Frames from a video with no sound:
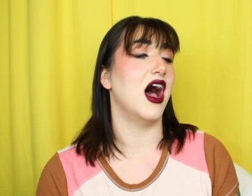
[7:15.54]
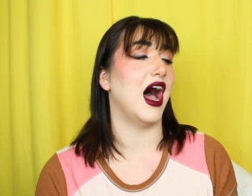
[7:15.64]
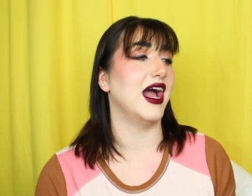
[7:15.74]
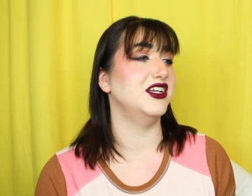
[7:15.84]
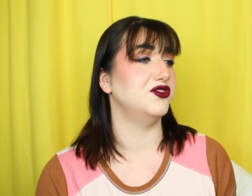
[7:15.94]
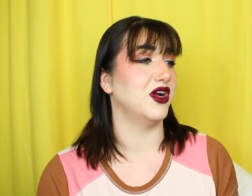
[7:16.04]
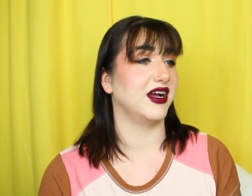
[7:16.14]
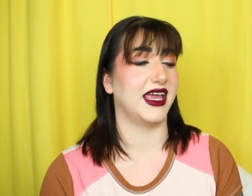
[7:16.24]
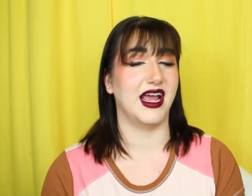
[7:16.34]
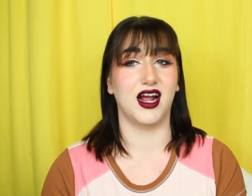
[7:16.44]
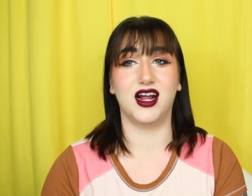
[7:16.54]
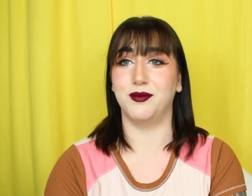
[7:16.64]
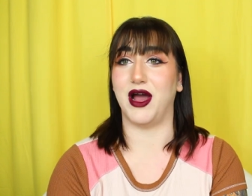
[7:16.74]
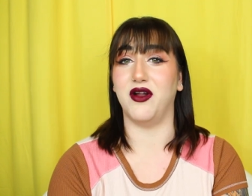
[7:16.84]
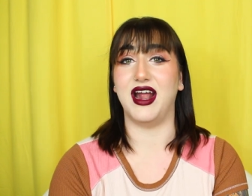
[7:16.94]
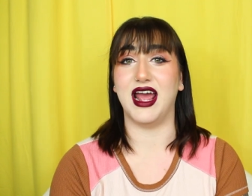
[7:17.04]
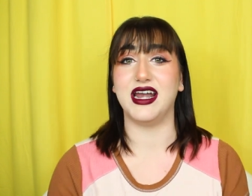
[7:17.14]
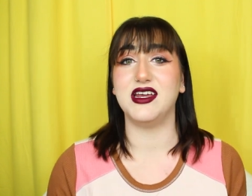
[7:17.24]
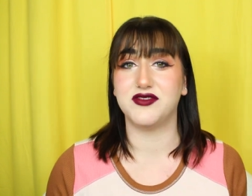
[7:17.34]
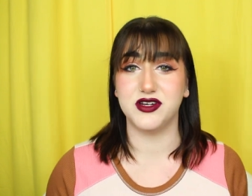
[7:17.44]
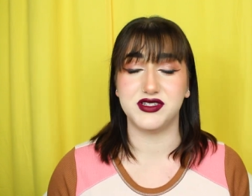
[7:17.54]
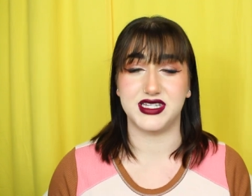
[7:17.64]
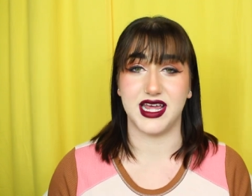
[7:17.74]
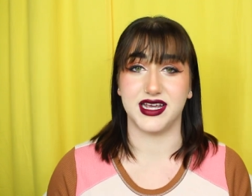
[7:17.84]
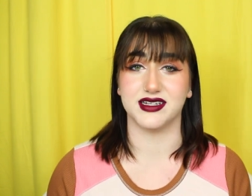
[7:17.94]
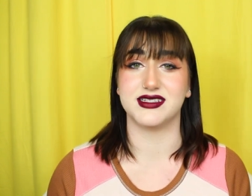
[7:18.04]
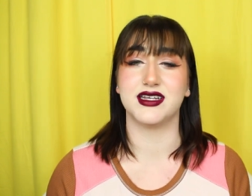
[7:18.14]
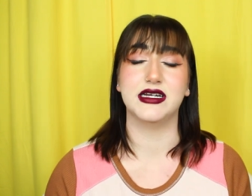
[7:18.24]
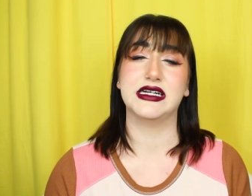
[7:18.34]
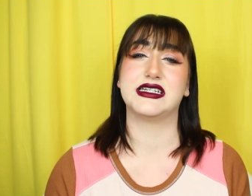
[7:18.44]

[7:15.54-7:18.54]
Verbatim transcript: I do not care about any of those things